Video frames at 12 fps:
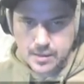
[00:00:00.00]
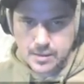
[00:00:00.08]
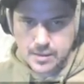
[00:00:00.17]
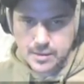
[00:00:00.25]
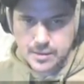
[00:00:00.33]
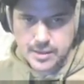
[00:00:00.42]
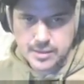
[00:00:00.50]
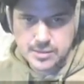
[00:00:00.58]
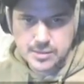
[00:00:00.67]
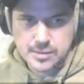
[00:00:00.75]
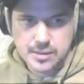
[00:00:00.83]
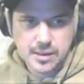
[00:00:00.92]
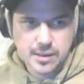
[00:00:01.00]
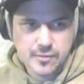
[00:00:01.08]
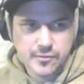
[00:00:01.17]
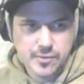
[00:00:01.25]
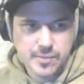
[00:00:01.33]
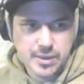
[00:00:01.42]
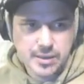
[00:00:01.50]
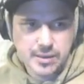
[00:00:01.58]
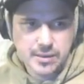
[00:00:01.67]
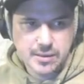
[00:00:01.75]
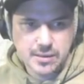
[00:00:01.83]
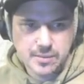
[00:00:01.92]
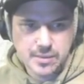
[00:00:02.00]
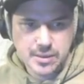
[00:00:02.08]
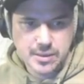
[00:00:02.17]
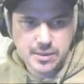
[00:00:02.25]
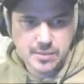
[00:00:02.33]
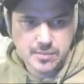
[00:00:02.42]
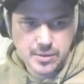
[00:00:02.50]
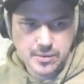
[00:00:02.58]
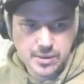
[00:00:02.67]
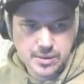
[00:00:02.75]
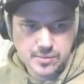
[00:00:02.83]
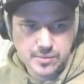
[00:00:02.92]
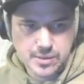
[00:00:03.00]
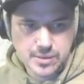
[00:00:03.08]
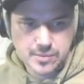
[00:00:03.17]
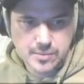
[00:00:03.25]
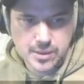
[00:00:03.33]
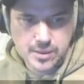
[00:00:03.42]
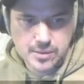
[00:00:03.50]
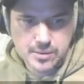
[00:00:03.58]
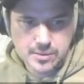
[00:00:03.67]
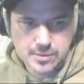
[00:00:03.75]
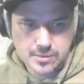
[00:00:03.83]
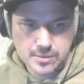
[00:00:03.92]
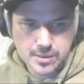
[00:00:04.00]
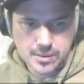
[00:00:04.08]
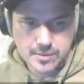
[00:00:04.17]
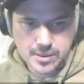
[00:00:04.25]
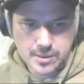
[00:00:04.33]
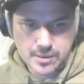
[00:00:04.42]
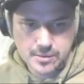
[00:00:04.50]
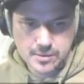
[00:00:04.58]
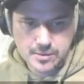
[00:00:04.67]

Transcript: All right, for me, let me unmute this one as well. There we go.